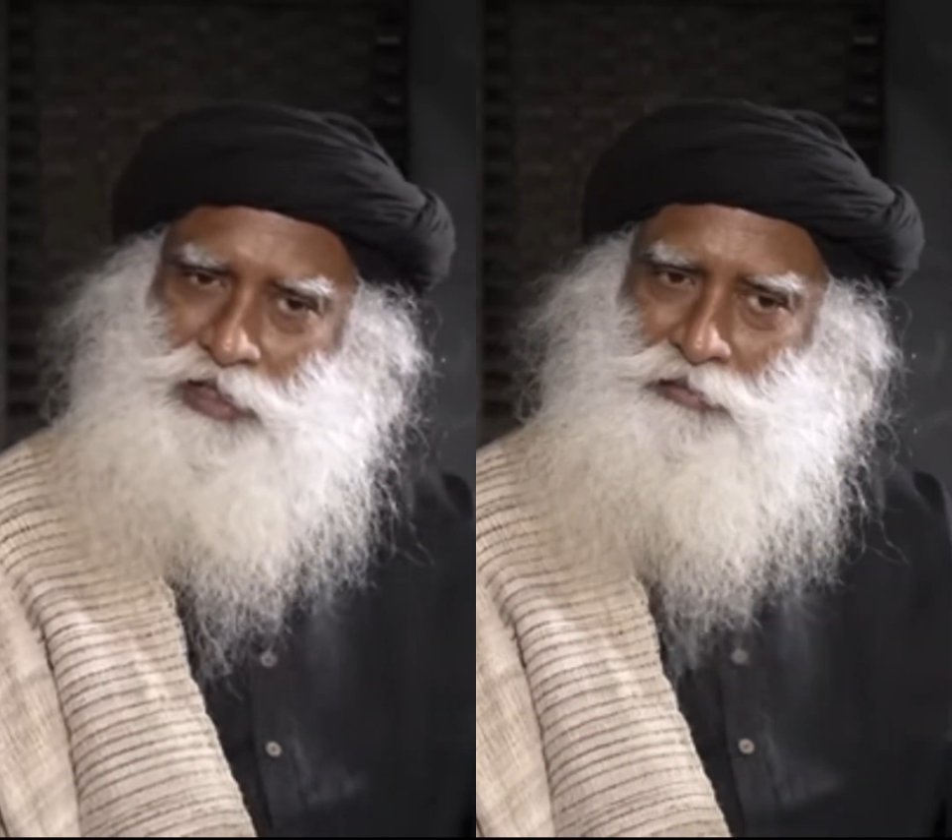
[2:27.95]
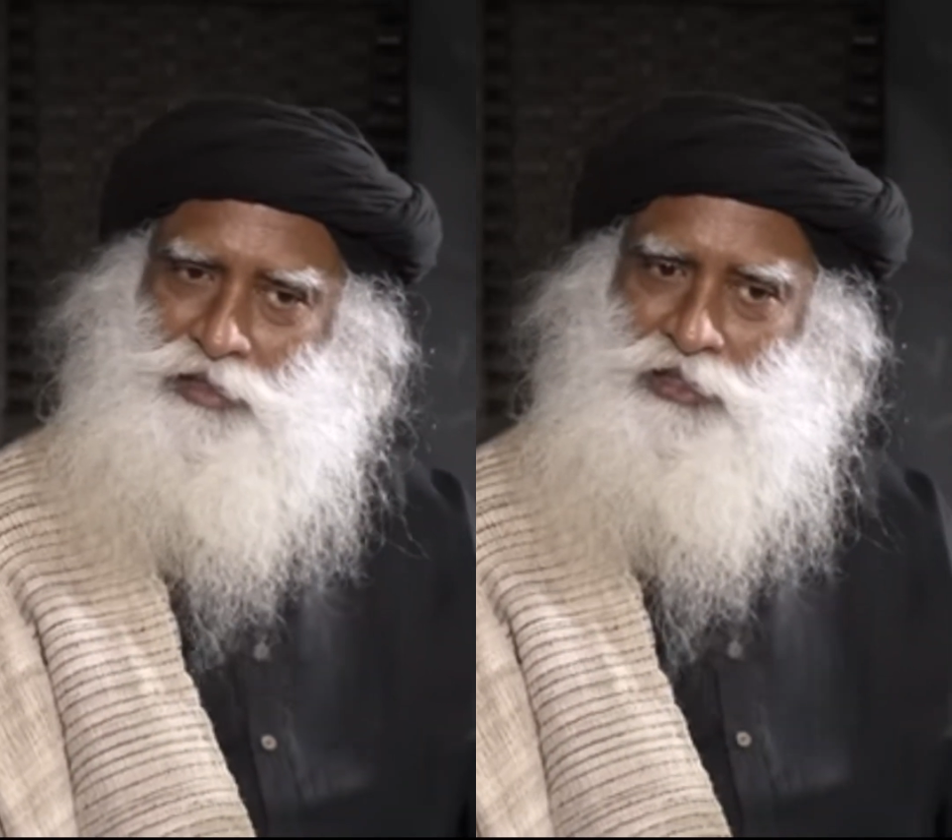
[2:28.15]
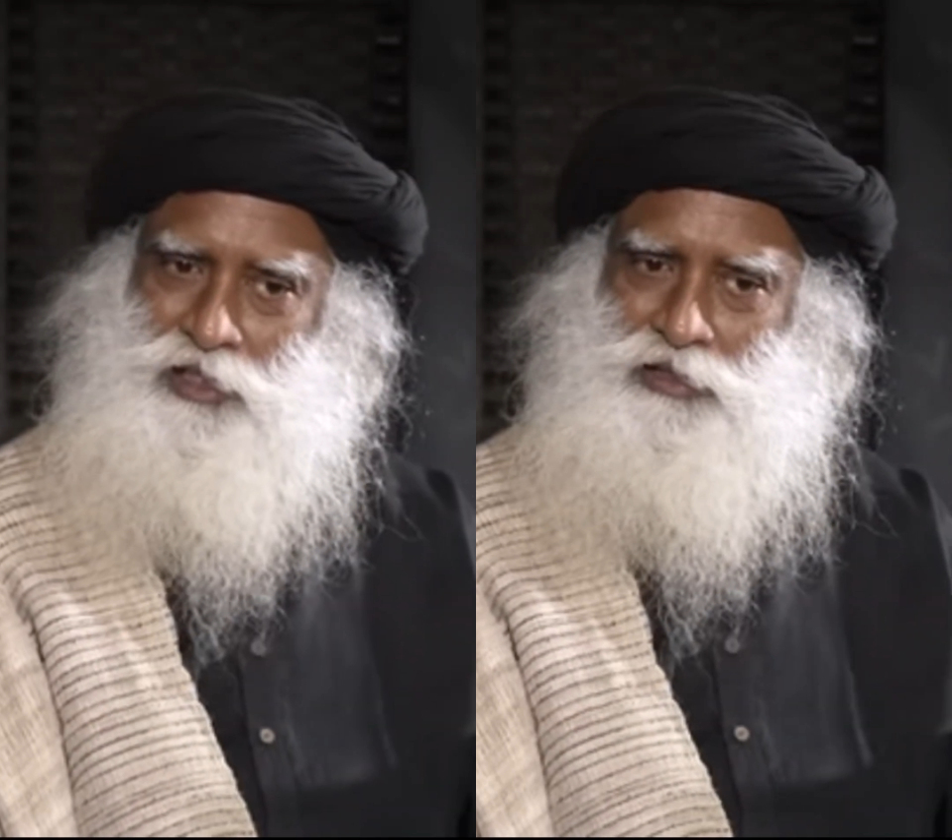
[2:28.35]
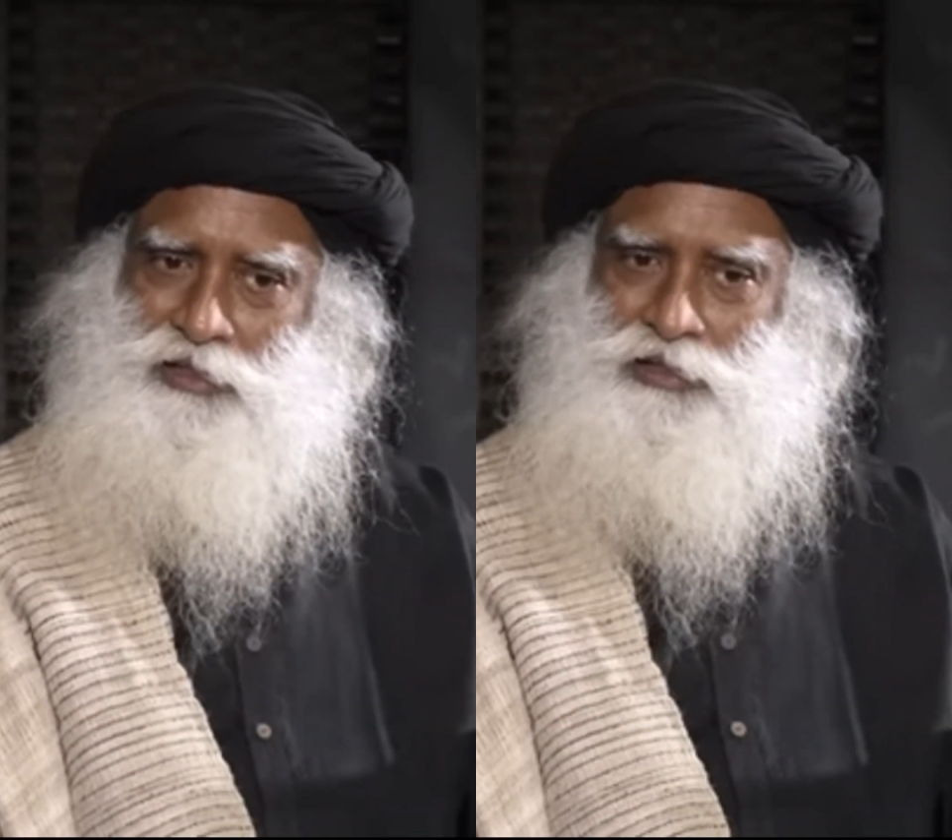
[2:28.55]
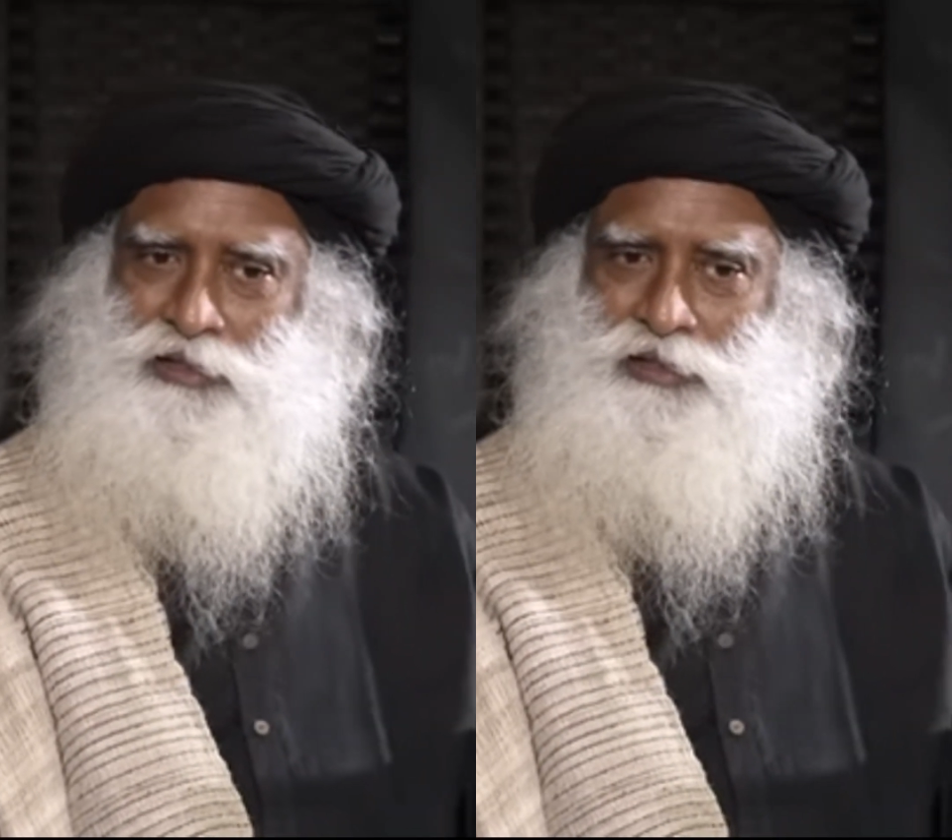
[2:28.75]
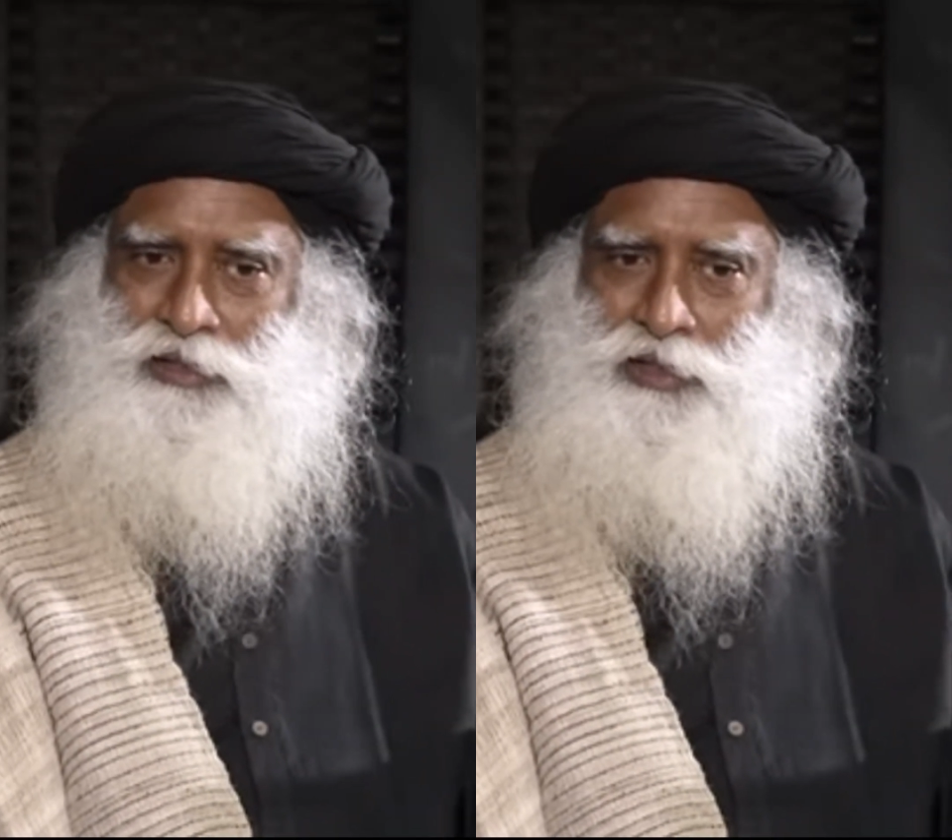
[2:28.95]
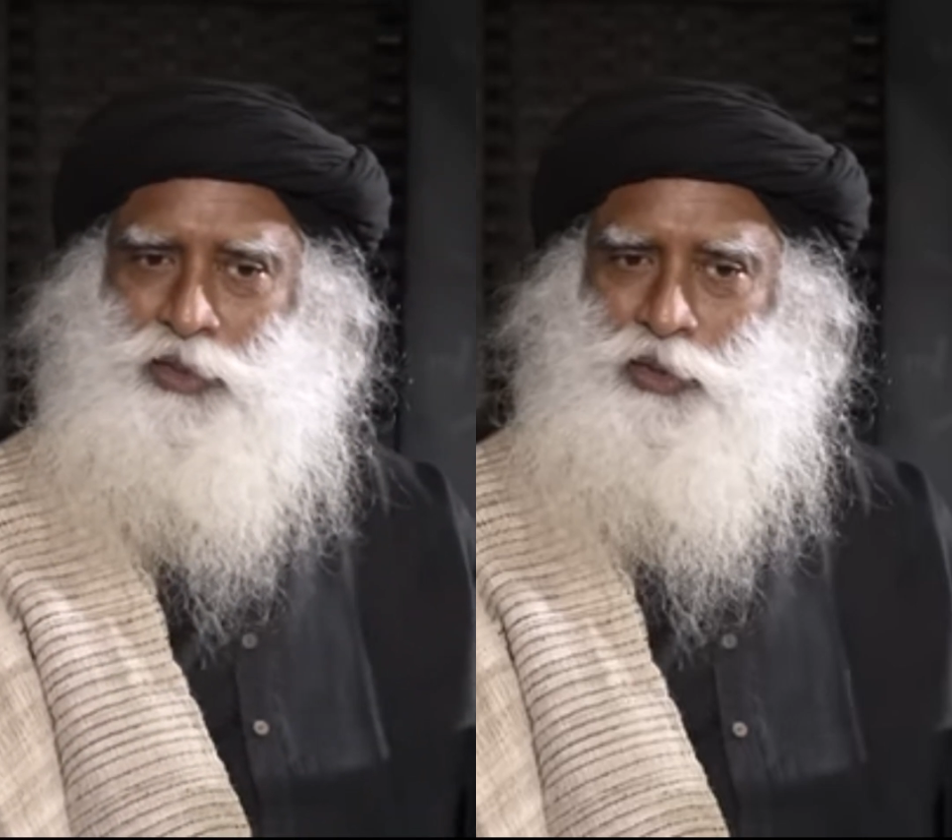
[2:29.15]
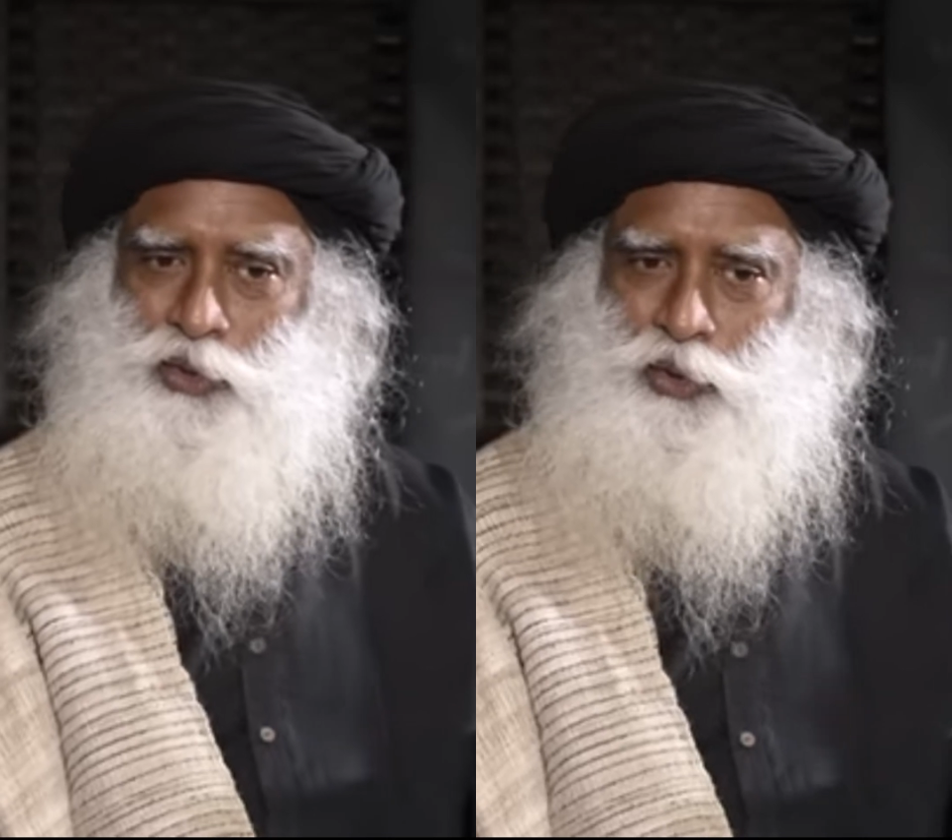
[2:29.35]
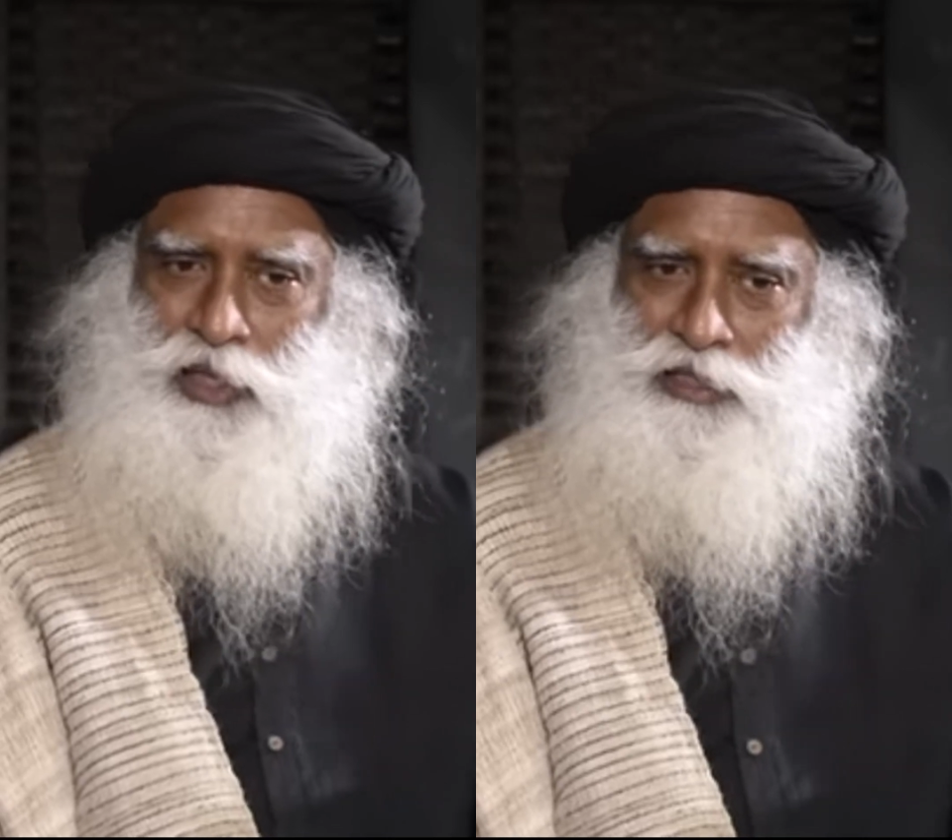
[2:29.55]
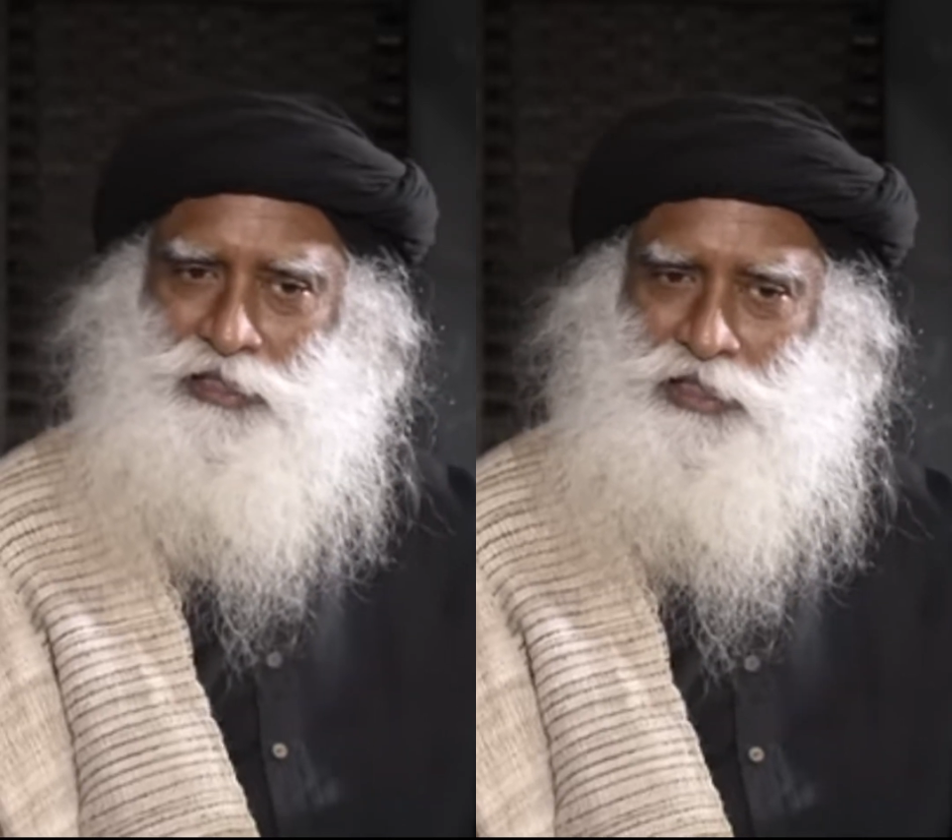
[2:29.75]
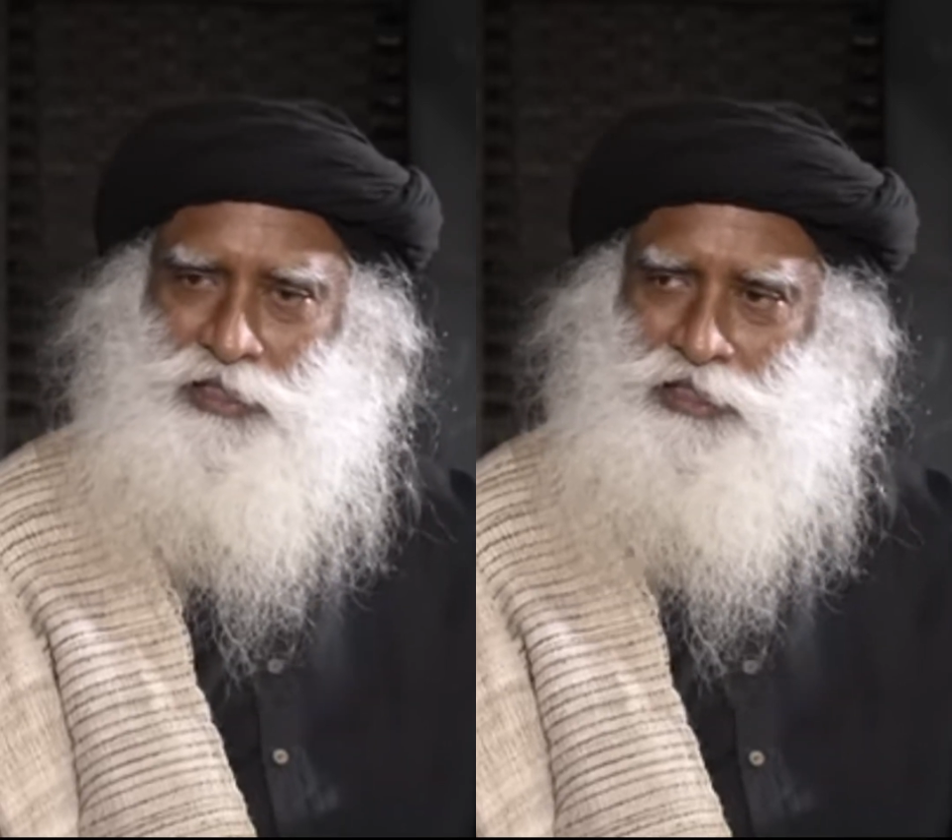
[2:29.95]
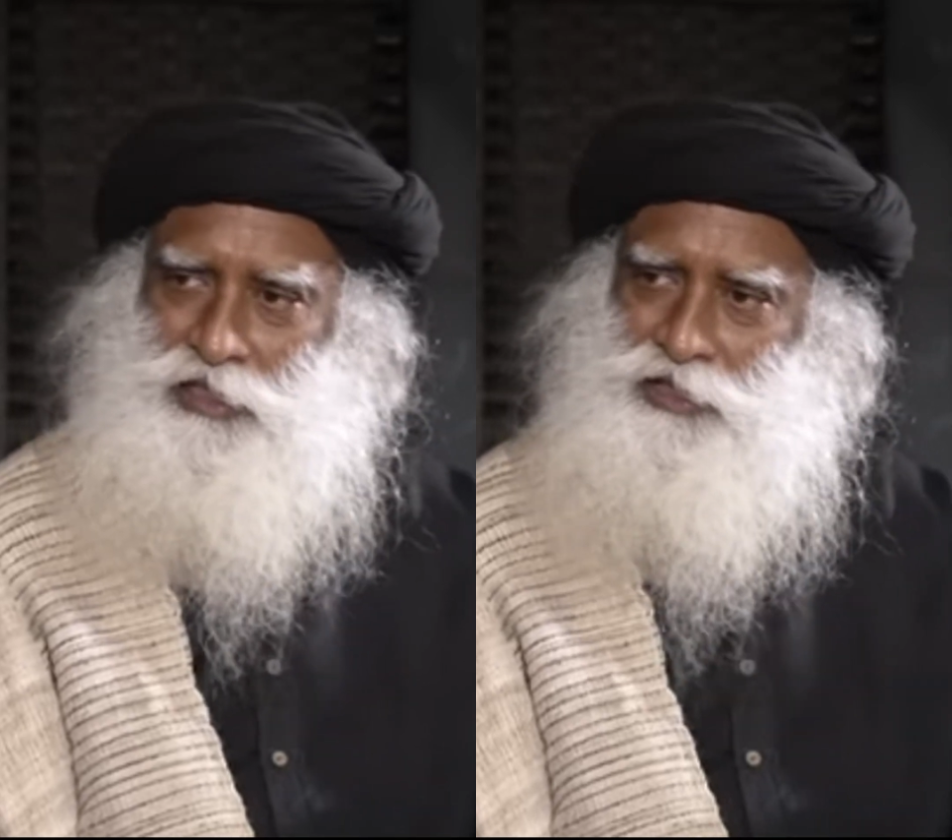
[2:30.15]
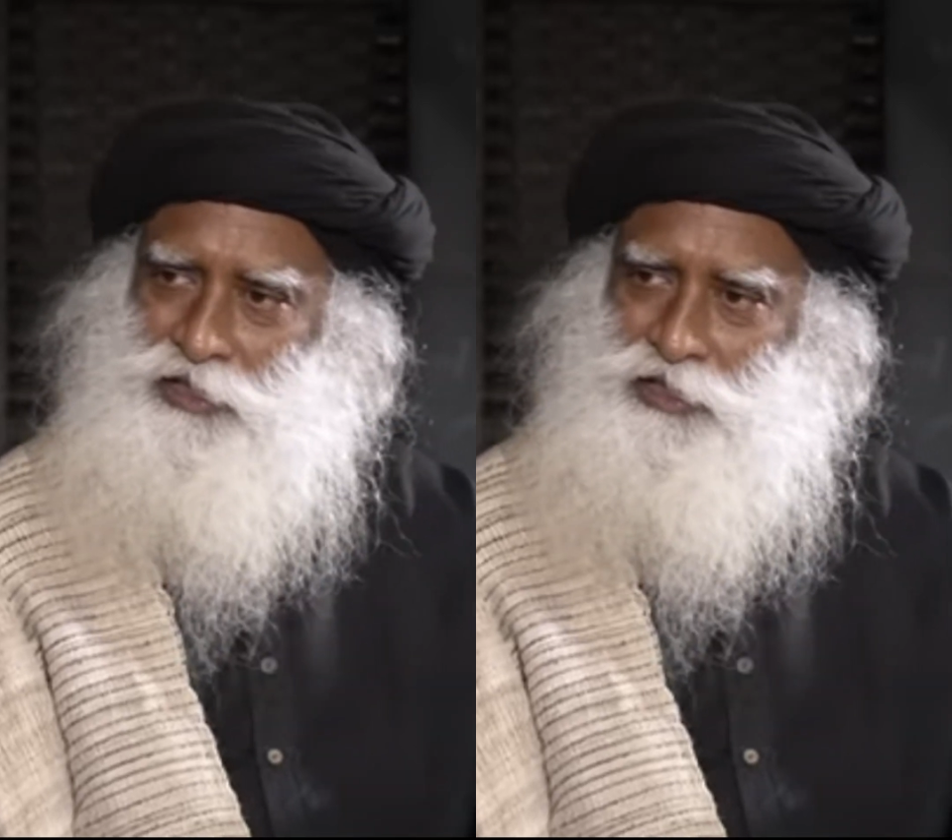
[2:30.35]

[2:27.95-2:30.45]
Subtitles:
emptiness, you can see it as